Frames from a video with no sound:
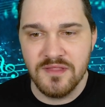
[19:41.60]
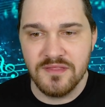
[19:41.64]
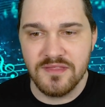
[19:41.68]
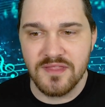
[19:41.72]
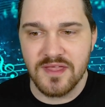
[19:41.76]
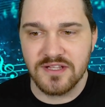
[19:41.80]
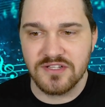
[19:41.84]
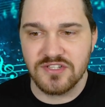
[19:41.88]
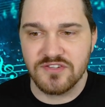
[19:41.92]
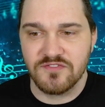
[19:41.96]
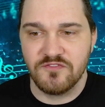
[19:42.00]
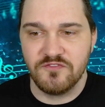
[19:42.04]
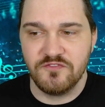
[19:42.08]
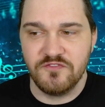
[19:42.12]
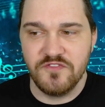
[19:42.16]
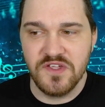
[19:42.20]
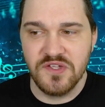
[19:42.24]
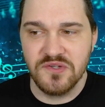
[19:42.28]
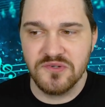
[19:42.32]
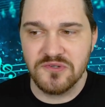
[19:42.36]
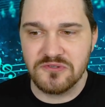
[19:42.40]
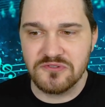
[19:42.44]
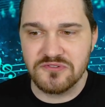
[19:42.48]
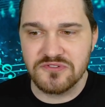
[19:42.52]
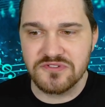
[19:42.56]
that
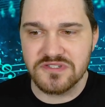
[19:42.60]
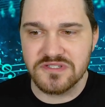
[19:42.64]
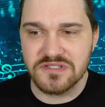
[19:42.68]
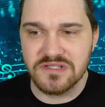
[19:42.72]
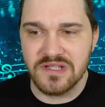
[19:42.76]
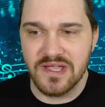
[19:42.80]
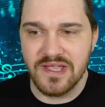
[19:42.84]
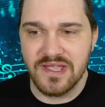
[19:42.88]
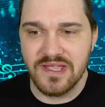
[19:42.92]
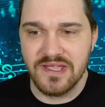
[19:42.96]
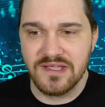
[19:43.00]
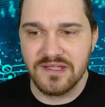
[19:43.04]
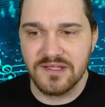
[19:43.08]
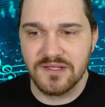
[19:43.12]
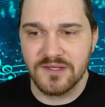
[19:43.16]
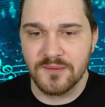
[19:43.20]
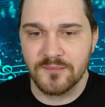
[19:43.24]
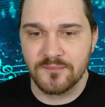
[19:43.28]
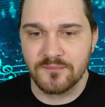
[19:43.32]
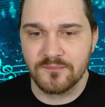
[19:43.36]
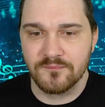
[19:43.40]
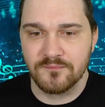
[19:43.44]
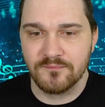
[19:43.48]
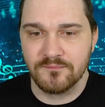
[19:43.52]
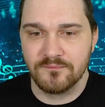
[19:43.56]
feels like
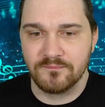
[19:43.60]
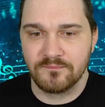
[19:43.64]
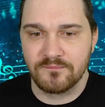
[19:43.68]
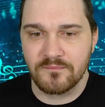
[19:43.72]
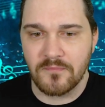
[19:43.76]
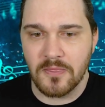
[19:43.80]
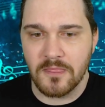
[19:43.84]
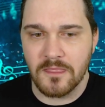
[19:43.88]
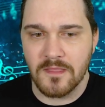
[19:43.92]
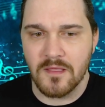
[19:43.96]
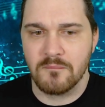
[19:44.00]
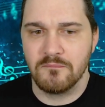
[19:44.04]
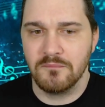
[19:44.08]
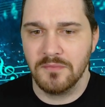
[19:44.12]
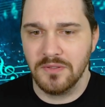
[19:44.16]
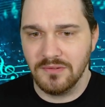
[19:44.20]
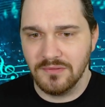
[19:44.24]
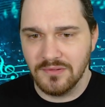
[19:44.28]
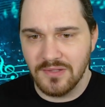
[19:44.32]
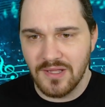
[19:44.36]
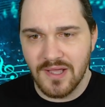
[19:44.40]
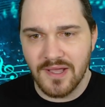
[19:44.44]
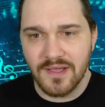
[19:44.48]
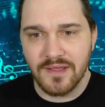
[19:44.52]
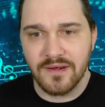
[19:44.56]

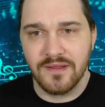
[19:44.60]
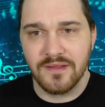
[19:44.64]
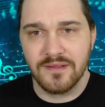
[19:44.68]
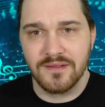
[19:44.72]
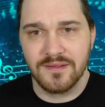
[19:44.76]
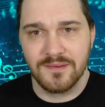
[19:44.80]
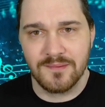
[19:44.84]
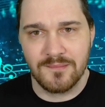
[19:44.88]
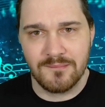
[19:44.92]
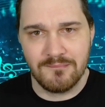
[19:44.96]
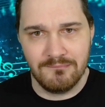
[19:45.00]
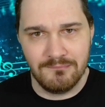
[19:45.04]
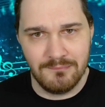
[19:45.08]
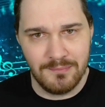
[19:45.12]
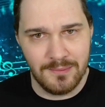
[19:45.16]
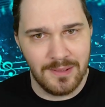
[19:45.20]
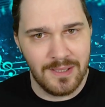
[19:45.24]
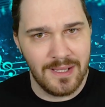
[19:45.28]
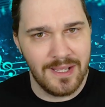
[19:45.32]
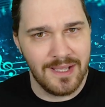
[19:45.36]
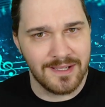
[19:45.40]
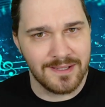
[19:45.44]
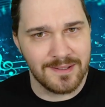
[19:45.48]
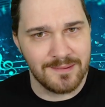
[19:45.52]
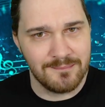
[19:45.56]
melodic
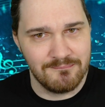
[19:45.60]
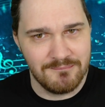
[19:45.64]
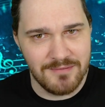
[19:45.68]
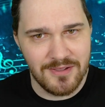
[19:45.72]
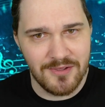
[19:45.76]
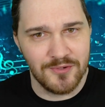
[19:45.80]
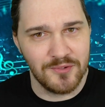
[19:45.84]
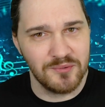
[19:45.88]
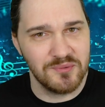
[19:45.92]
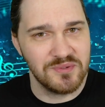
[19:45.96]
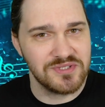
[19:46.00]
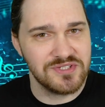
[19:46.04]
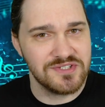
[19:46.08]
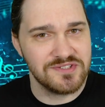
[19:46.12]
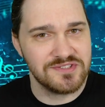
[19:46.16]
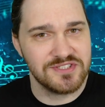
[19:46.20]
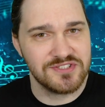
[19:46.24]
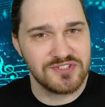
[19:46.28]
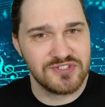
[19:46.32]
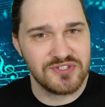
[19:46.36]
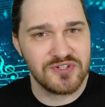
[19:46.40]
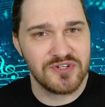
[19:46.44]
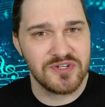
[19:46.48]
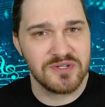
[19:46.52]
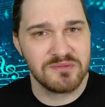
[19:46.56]
black metal, which is a
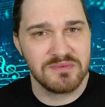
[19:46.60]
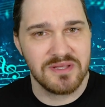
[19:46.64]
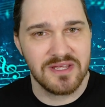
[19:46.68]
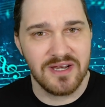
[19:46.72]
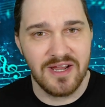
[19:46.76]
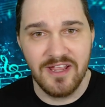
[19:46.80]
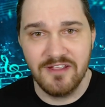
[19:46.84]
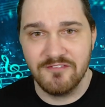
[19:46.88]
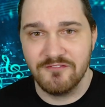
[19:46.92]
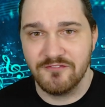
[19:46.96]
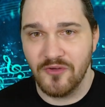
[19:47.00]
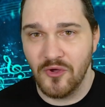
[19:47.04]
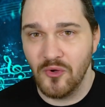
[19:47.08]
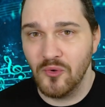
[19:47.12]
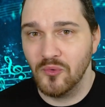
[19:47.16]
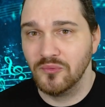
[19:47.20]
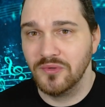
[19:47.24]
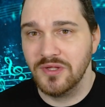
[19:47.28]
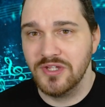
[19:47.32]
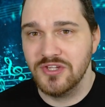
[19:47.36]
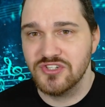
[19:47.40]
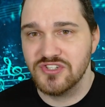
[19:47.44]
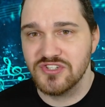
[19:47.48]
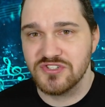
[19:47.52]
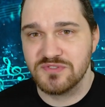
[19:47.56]
term that I've
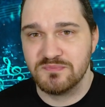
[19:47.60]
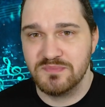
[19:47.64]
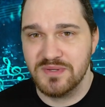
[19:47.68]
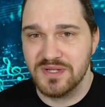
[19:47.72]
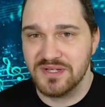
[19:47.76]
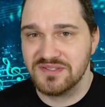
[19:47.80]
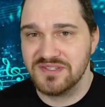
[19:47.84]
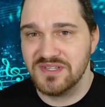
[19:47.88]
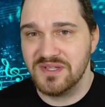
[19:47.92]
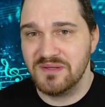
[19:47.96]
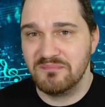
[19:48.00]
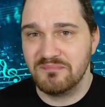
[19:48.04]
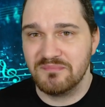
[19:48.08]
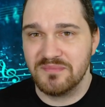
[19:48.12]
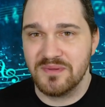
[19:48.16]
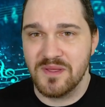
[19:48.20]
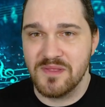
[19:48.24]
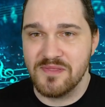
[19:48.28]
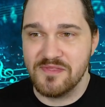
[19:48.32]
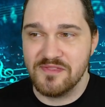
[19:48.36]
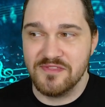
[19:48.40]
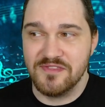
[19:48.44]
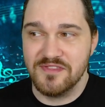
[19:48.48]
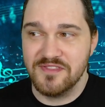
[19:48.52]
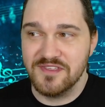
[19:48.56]
only just picked up
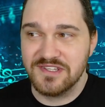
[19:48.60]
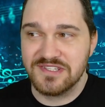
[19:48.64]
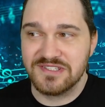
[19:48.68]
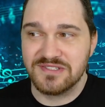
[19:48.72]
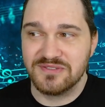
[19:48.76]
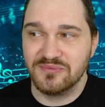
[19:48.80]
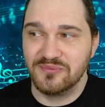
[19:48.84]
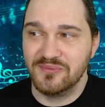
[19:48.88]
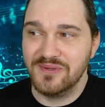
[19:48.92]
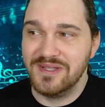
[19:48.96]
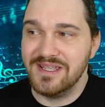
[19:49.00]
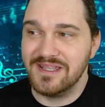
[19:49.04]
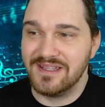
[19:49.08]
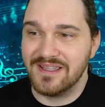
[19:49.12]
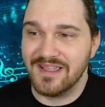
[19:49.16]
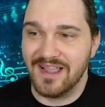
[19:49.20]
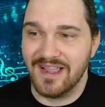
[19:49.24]
this week.